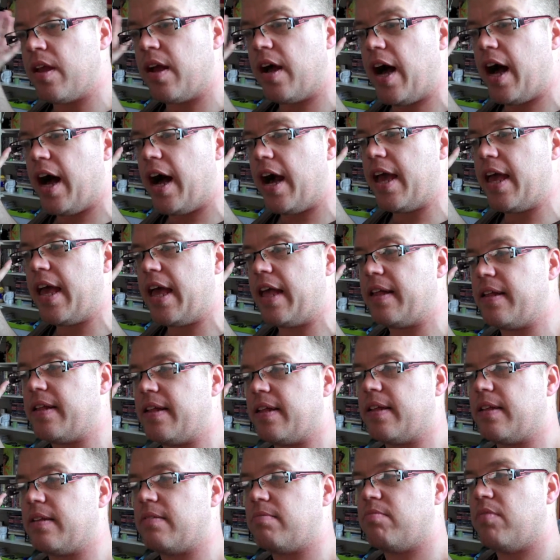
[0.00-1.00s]
I
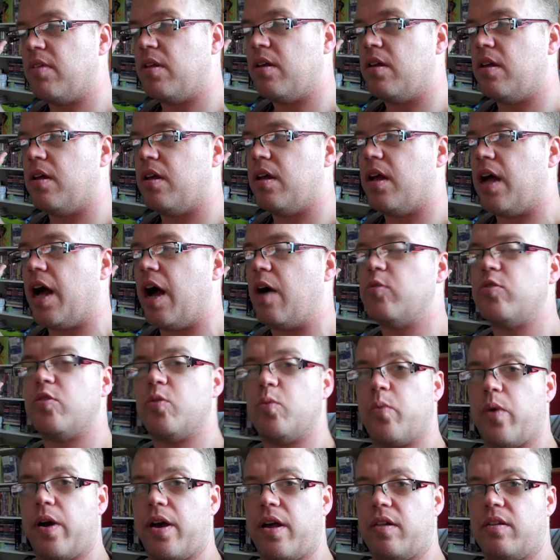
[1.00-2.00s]
was in
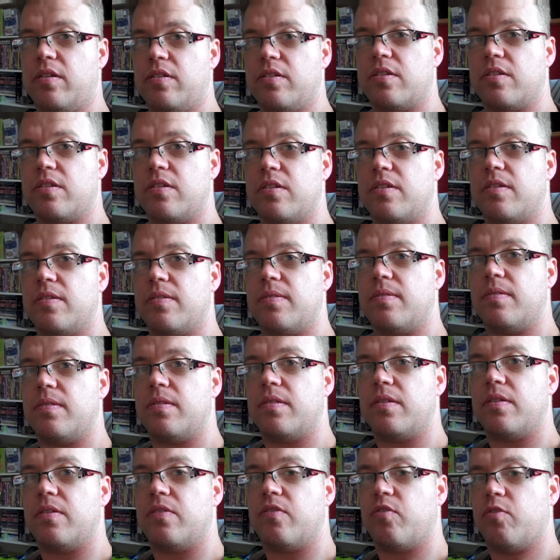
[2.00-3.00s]
Wales
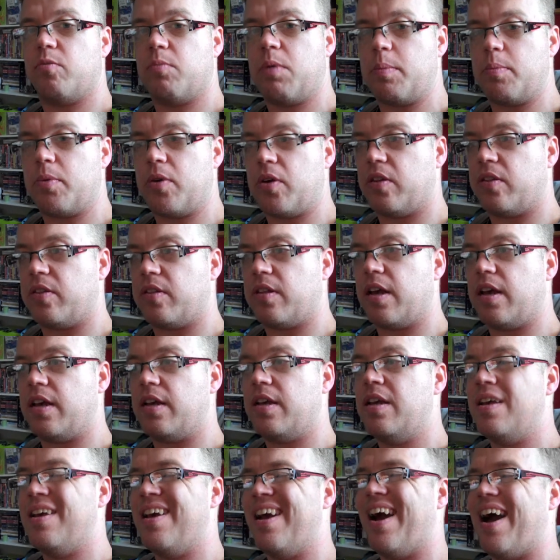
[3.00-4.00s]
for my birthday,
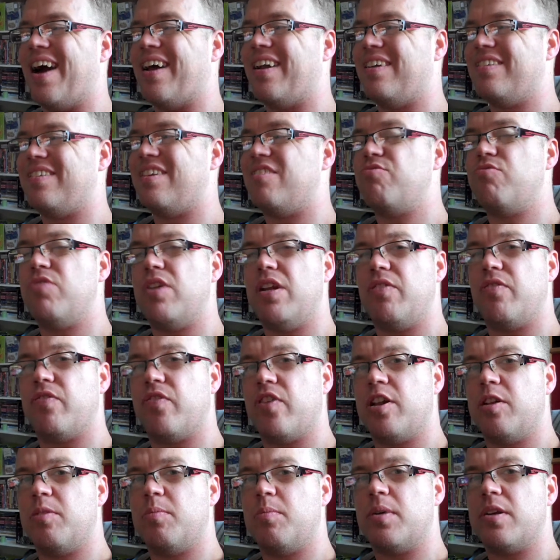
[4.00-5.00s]
and I didn't really
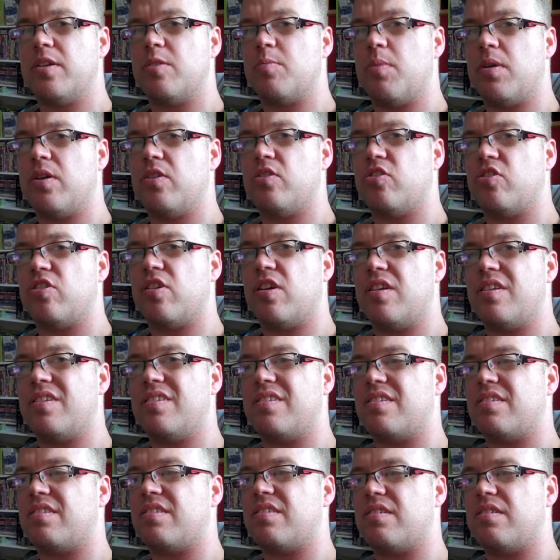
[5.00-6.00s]
film as much
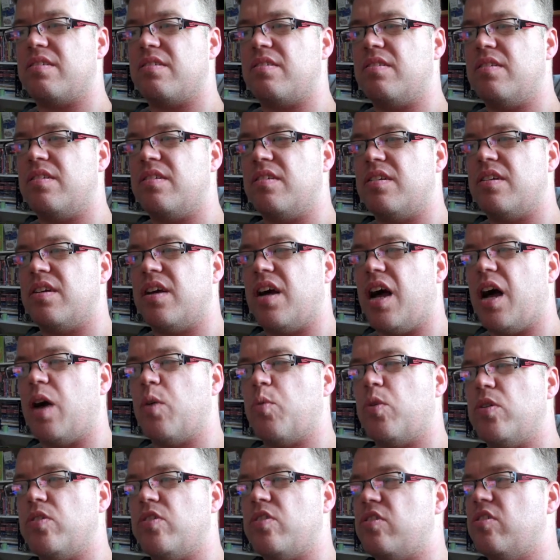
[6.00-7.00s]
as I
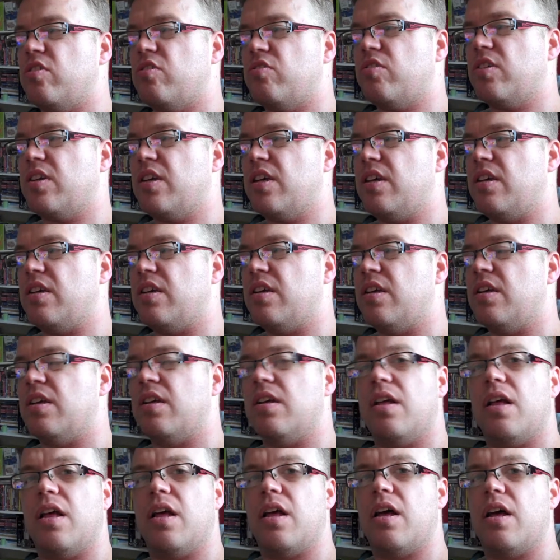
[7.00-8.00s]
wanted to, really,
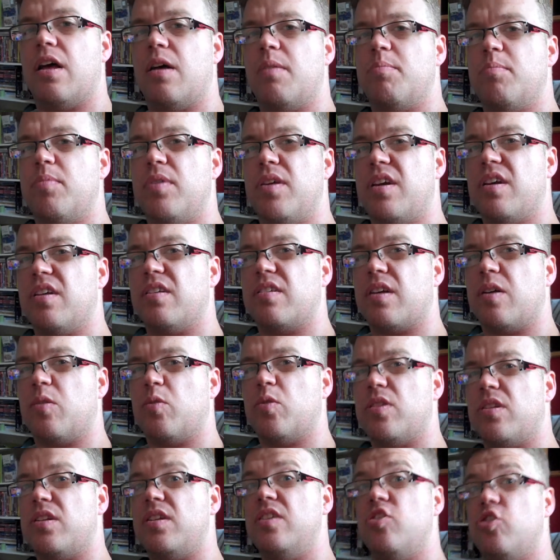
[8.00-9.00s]
because I
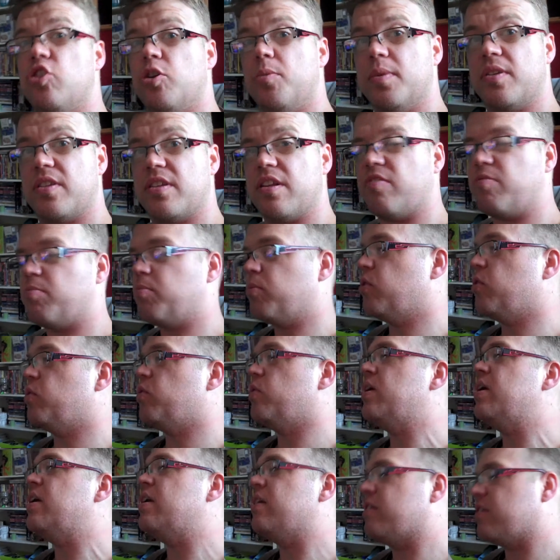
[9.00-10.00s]
wanted to enjoy myself more.
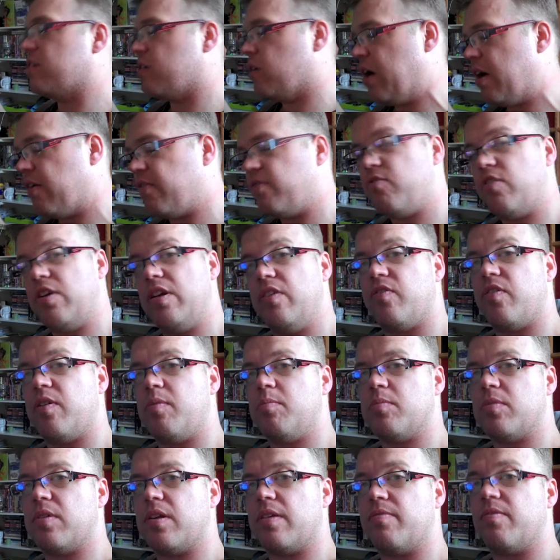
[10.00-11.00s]
So I haven't really
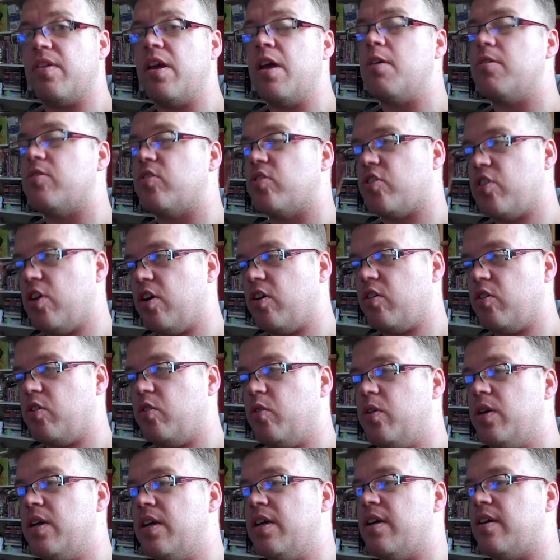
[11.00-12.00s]
filmed that.
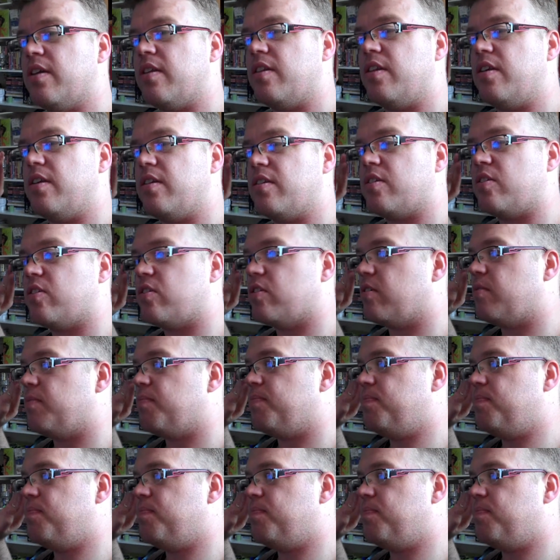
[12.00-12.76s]
So this